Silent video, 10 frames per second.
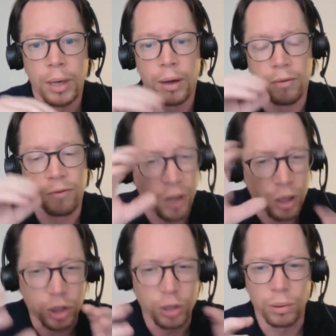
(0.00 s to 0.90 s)

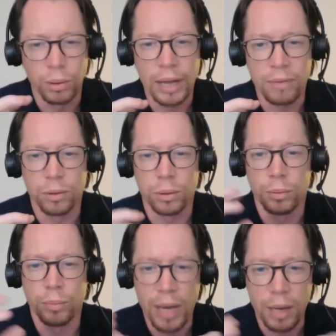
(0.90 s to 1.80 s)
functional
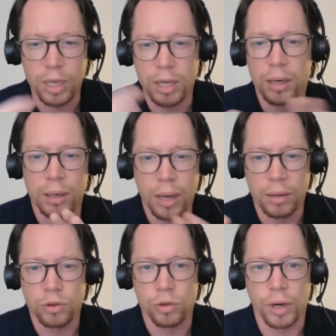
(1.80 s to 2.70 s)
level maybe,
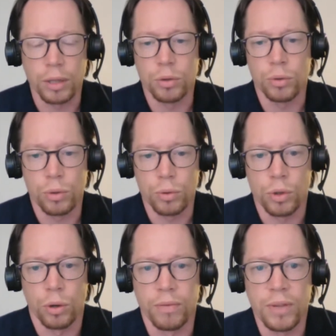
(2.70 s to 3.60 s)
and trying to
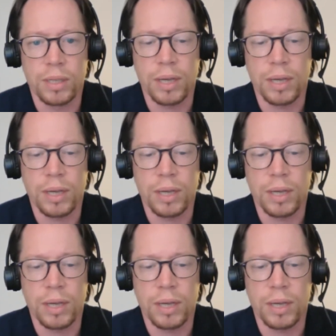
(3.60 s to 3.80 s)
solve this.